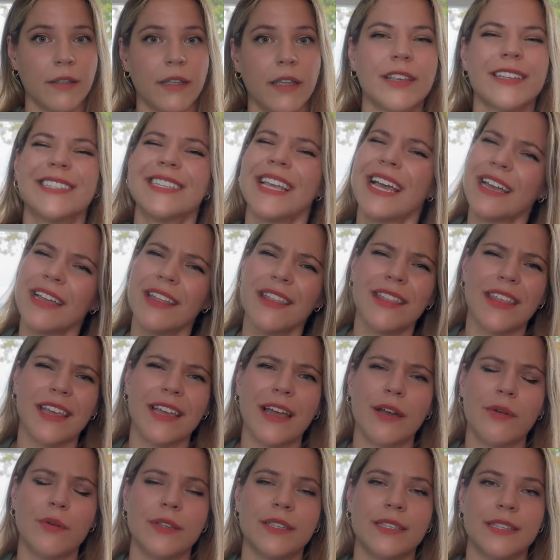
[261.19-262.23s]
The second thing
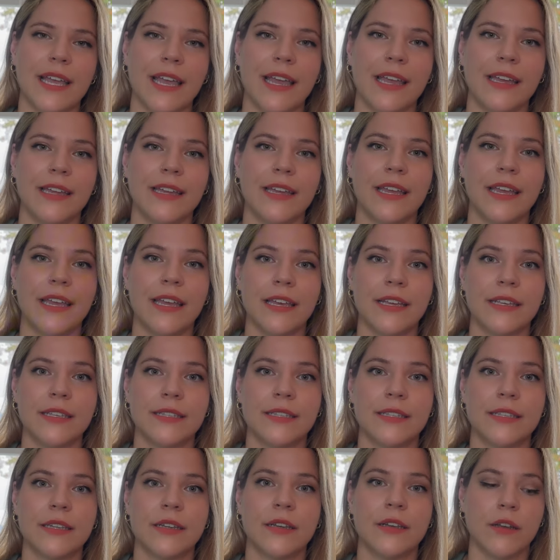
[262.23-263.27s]
I would say
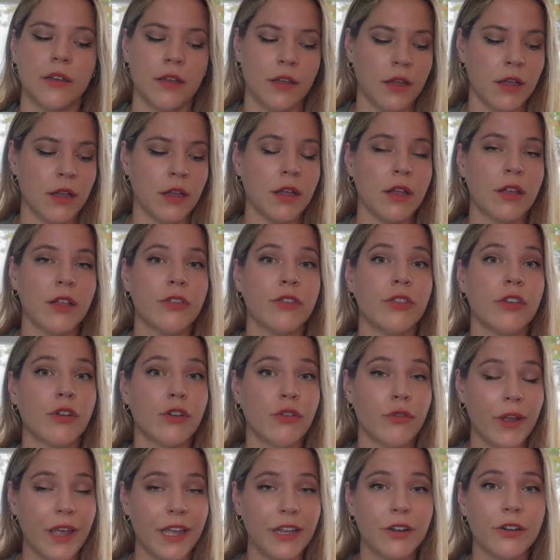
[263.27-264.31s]
is the
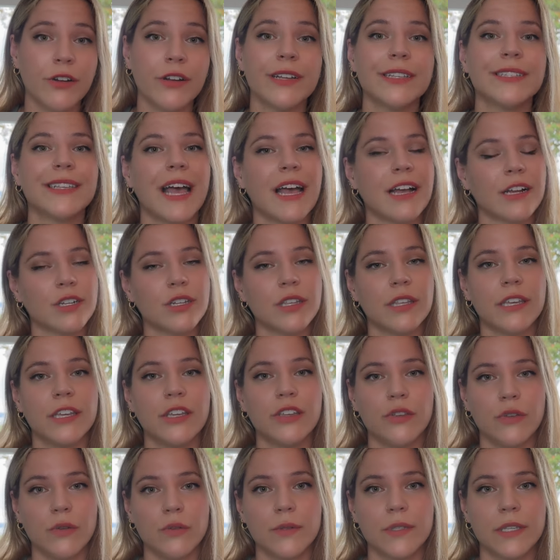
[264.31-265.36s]
creator is actually
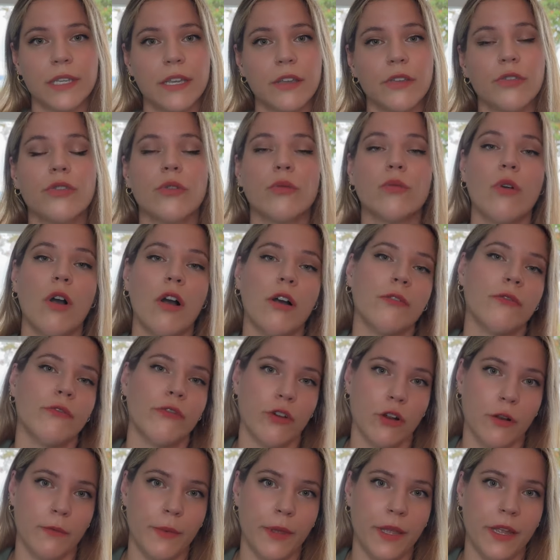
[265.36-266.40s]
using the wrong
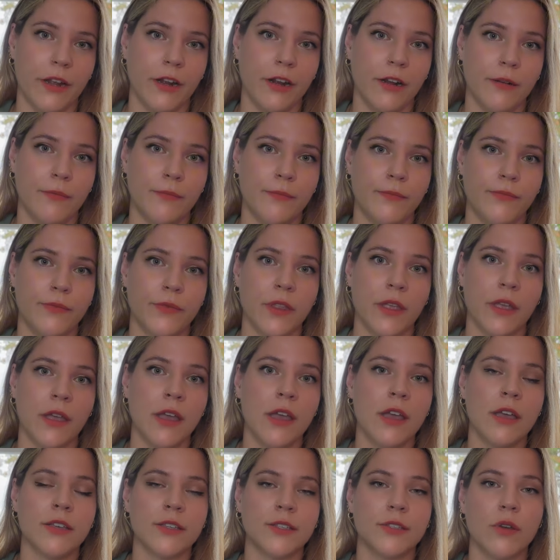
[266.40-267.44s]
verb here.
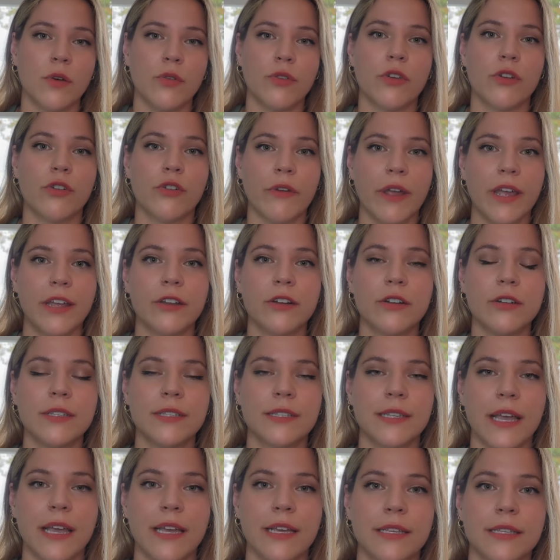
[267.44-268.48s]
So the creator
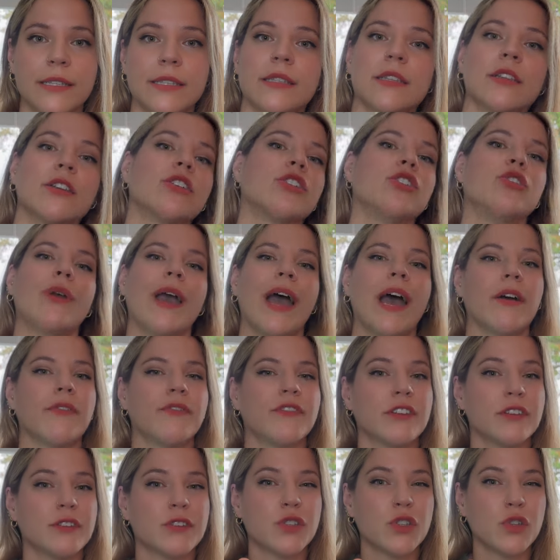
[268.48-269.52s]
says you have
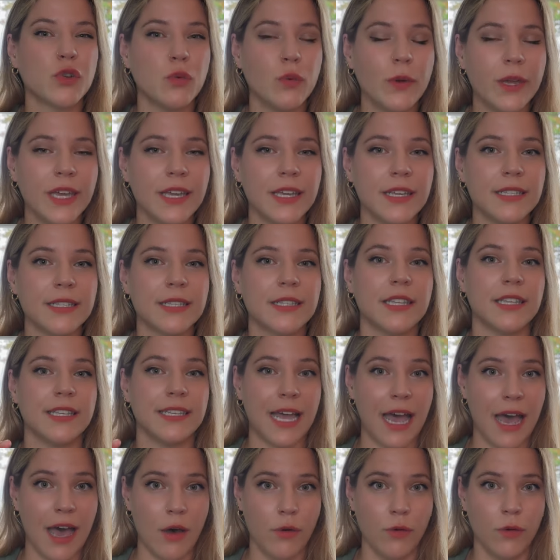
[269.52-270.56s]
to squeeze the
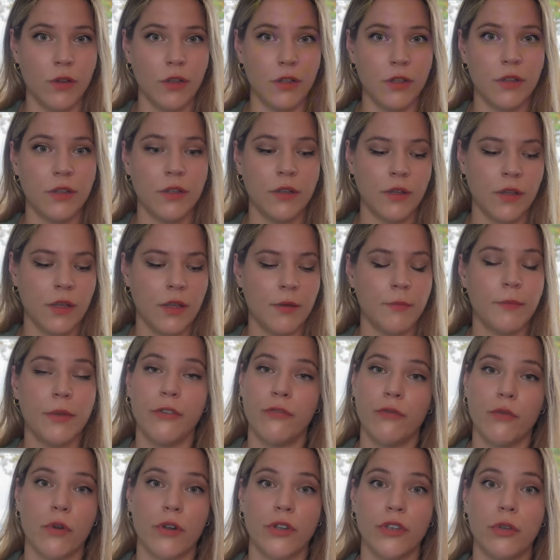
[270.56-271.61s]
towel
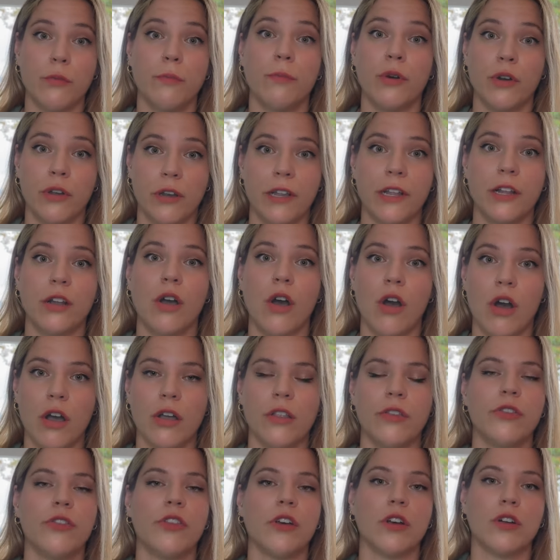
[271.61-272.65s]
before you put it
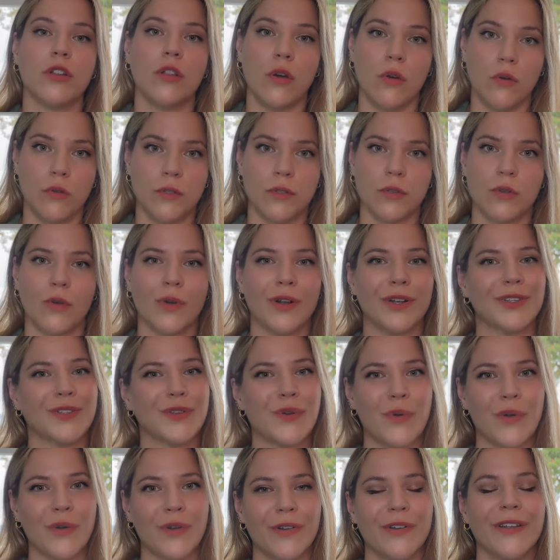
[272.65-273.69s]
on the clothes horse
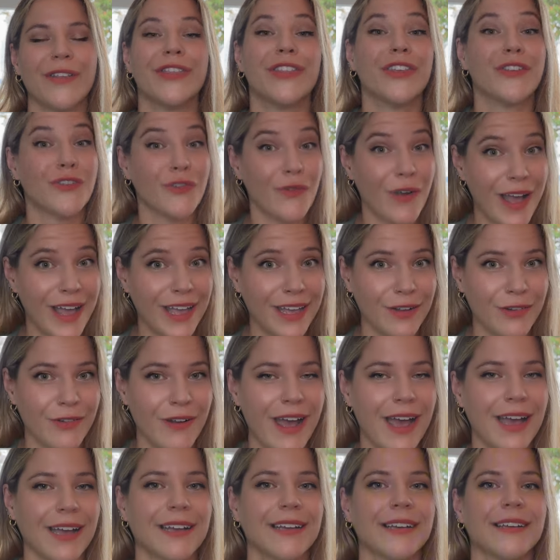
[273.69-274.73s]
or the drying
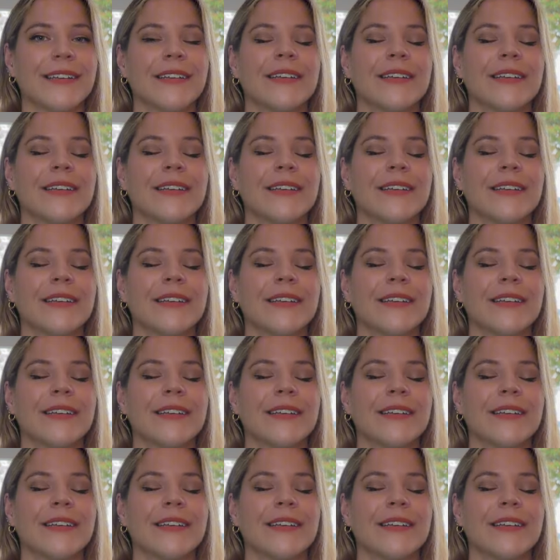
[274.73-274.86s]
rack.